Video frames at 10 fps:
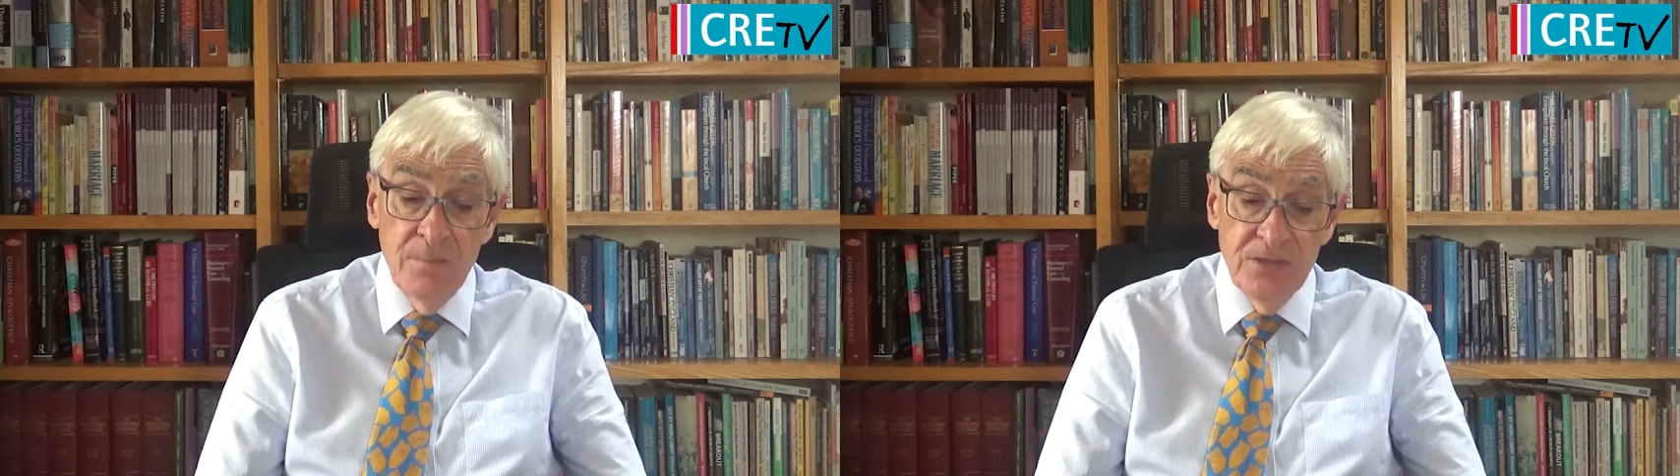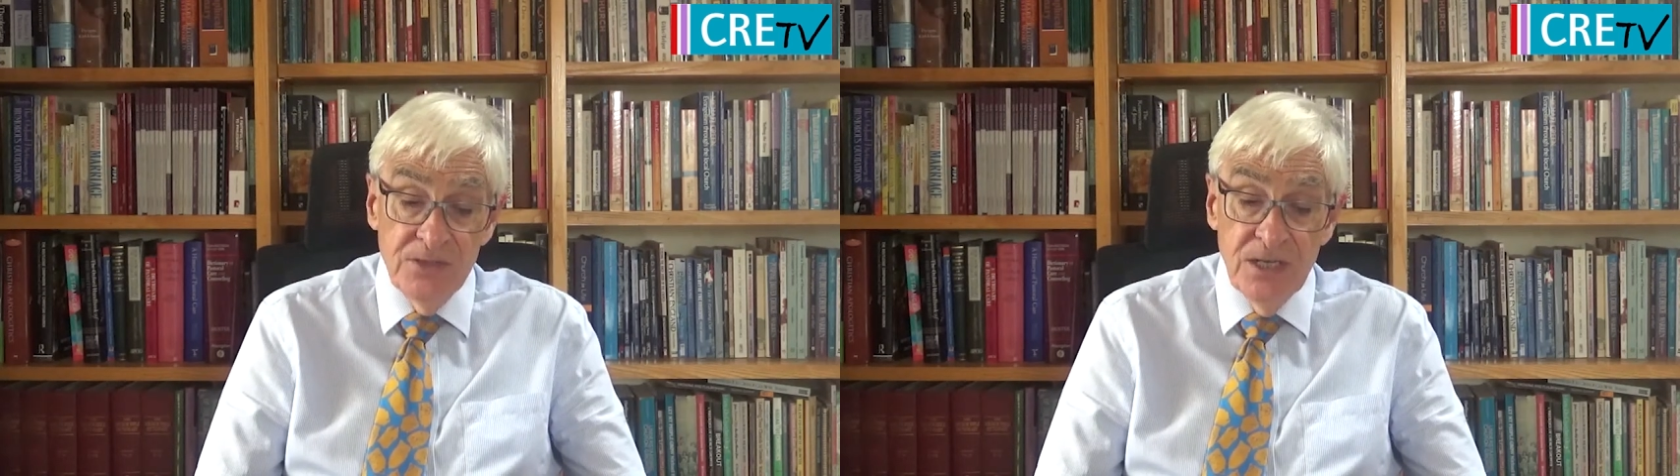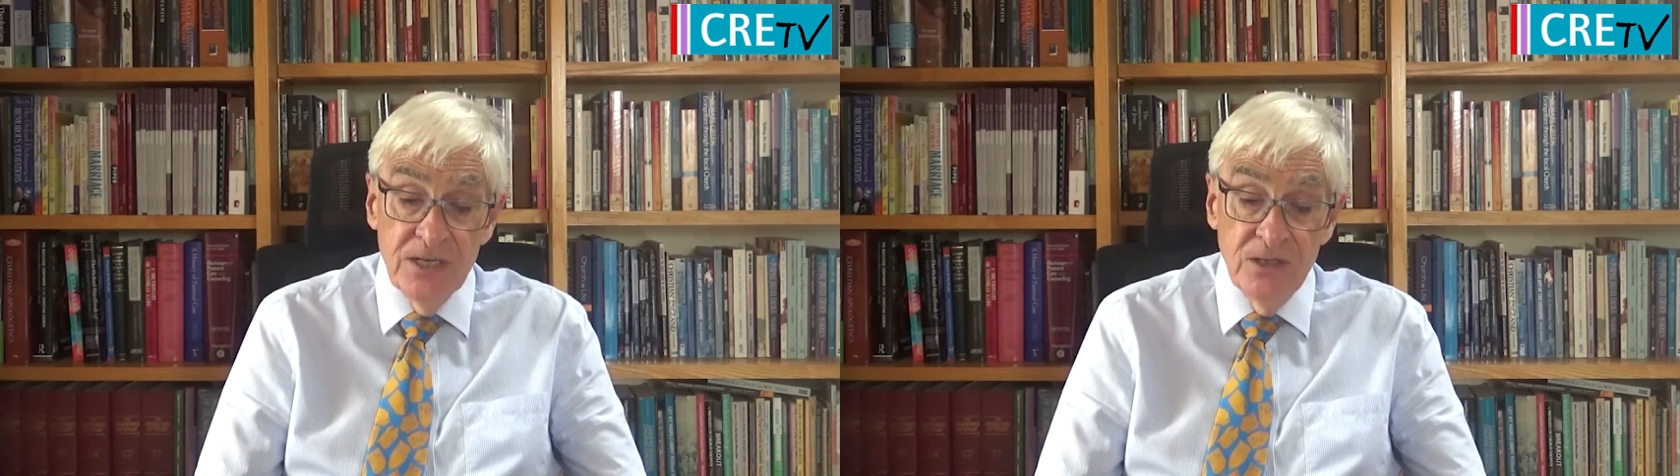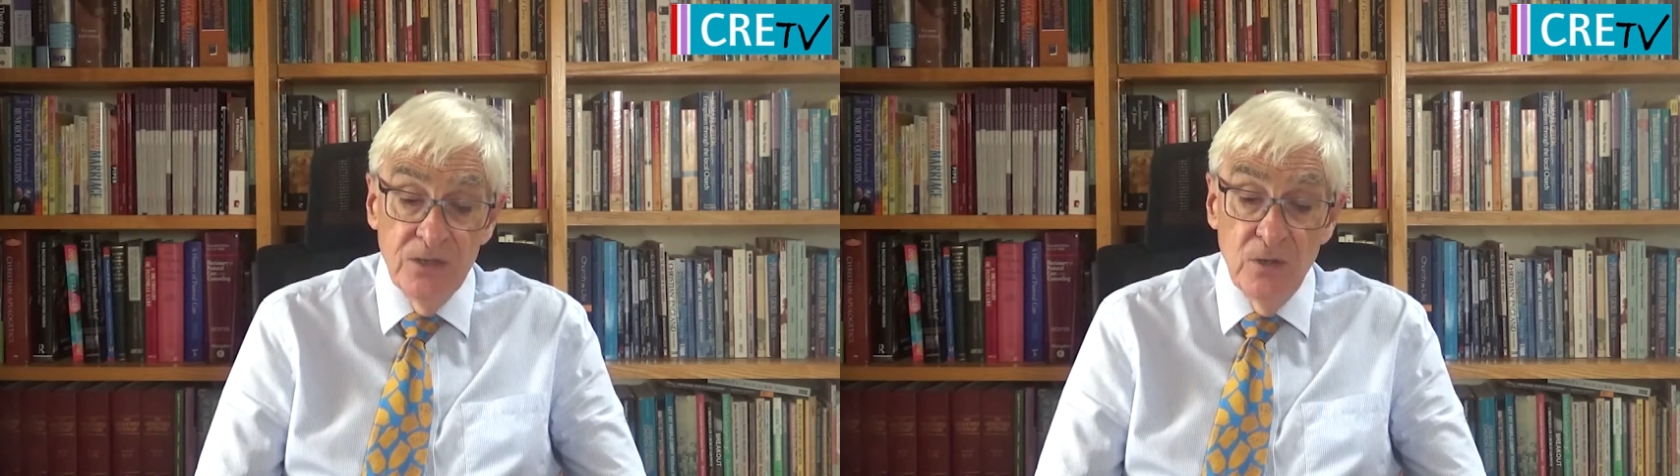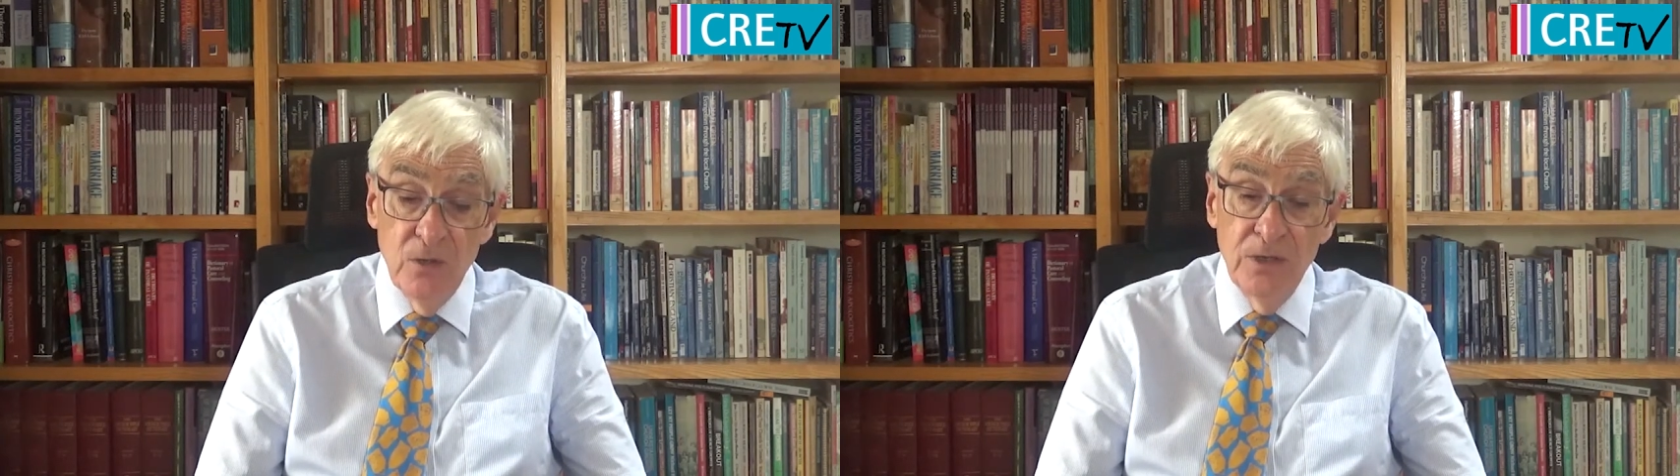particular
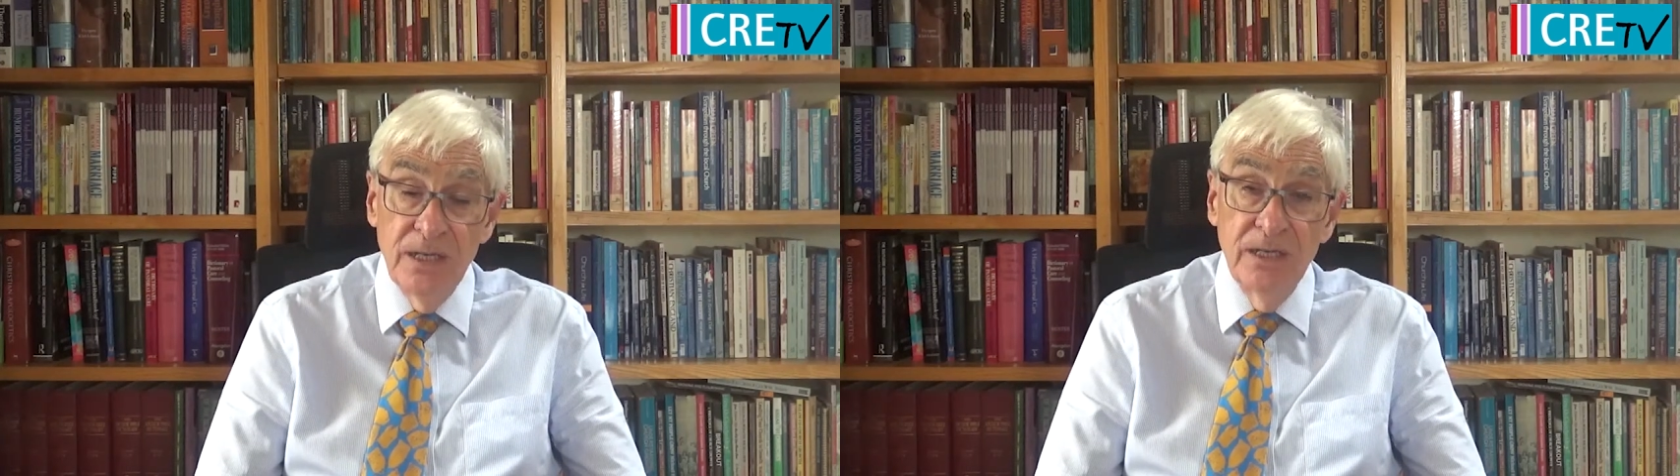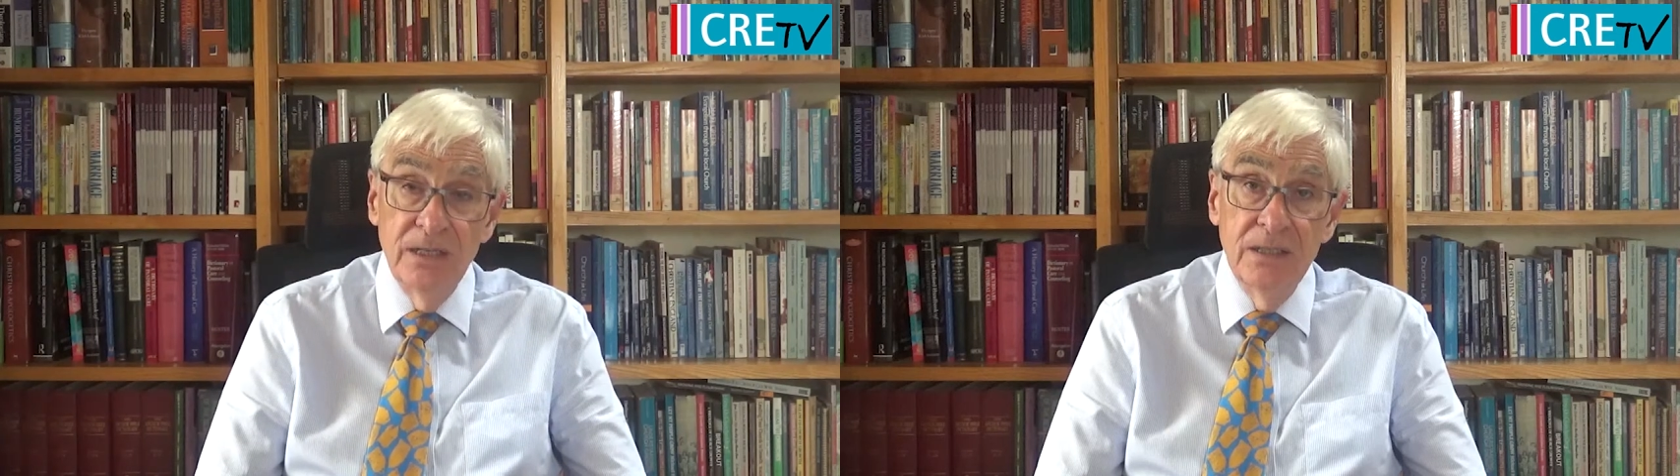calling,